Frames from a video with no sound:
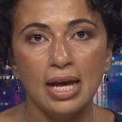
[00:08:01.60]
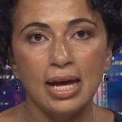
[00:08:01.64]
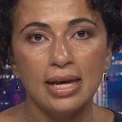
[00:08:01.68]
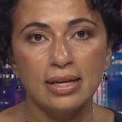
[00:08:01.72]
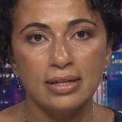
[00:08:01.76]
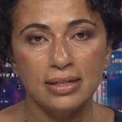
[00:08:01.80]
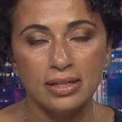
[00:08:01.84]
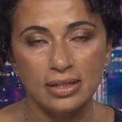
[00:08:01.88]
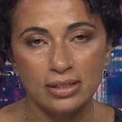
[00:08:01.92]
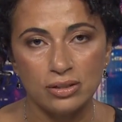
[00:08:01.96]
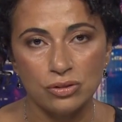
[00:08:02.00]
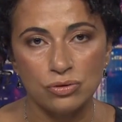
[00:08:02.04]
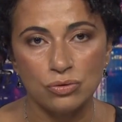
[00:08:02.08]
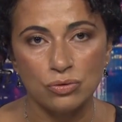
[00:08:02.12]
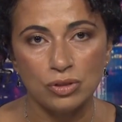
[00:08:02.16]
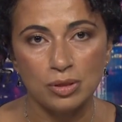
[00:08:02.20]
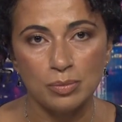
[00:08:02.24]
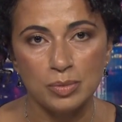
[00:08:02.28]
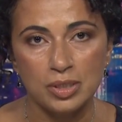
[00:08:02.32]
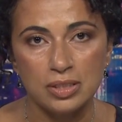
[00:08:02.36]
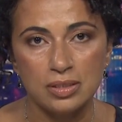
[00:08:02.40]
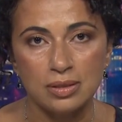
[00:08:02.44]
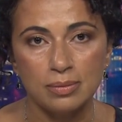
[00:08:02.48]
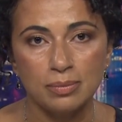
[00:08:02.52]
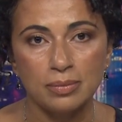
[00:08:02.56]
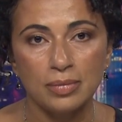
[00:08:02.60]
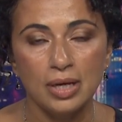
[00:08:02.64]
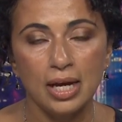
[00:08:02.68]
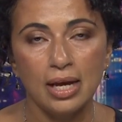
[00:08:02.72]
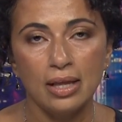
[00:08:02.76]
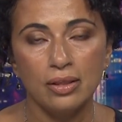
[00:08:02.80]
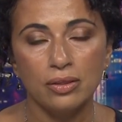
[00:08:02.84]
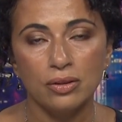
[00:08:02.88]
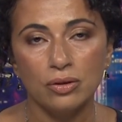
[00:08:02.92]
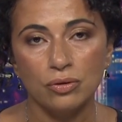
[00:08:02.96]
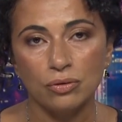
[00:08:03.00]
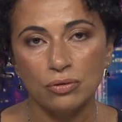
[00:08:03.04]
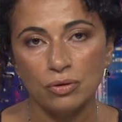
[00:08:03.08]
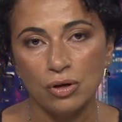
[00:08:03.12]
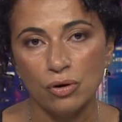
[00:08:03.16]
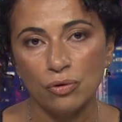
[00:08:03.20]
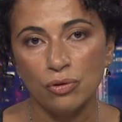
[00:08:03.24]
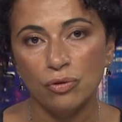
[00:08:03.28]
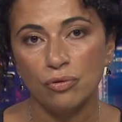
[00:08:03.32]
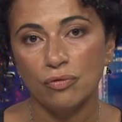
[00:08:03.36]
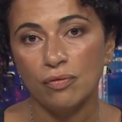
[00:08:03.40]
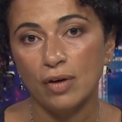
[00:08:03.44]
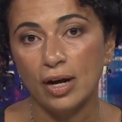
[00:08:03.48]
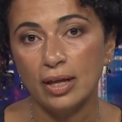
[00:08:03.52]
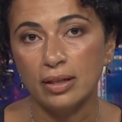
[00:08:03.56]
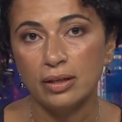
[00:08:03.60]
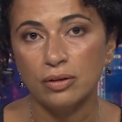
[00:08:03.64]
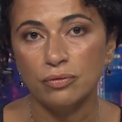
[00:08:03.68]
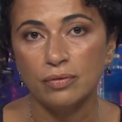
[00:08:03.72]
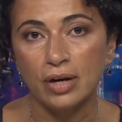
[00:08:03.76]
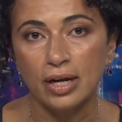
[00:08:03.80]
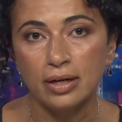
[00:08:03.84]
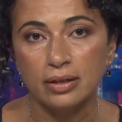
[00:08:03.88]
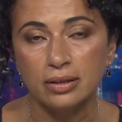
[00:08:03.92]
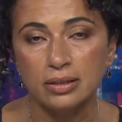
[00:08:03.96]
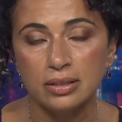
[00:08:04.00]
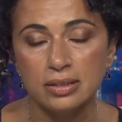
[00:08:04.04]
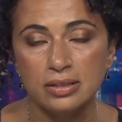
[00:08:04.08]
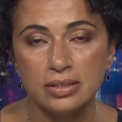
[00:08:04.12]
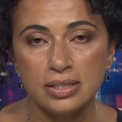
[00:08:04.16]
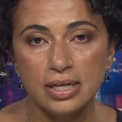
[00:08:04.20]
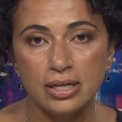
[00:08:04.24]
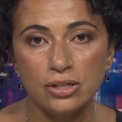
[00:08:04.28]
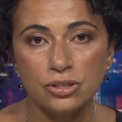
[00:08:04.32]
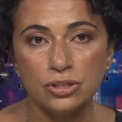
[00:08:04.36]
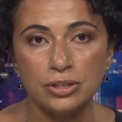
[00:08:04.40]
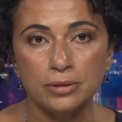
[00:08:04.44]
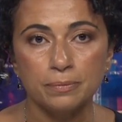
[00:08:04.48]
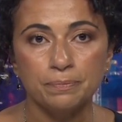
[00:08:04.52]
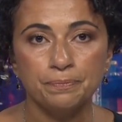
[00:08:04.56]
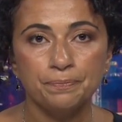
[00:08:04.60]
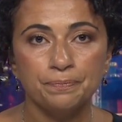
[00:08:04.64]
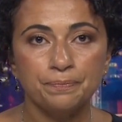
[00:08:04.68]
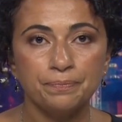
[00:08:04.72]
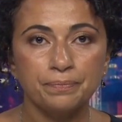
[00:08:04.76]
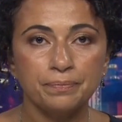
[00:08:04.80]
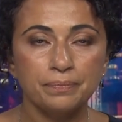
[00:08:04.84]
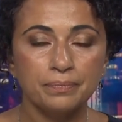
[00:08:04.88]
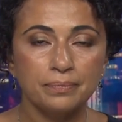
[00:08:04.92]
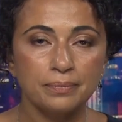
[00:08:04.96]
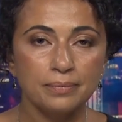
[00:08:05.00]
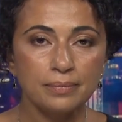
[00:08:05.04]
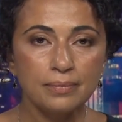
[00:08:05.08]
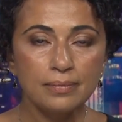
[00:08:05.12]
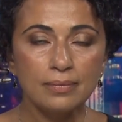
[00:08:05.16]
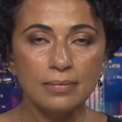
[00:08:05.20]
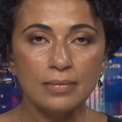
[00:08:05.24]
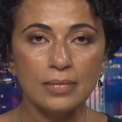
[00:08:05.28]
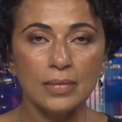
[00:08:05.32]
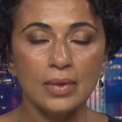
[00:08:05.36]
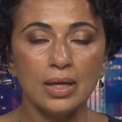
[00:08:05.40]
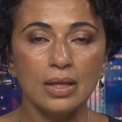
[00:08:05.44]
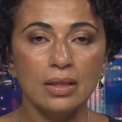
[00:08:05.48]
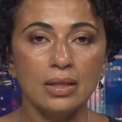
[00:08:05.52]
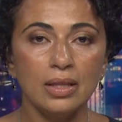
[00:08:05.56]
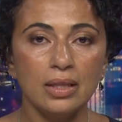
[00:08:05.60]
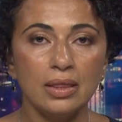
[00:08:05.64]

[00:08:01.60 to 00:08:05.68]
and extremism and the growth of violent radicalization. Right.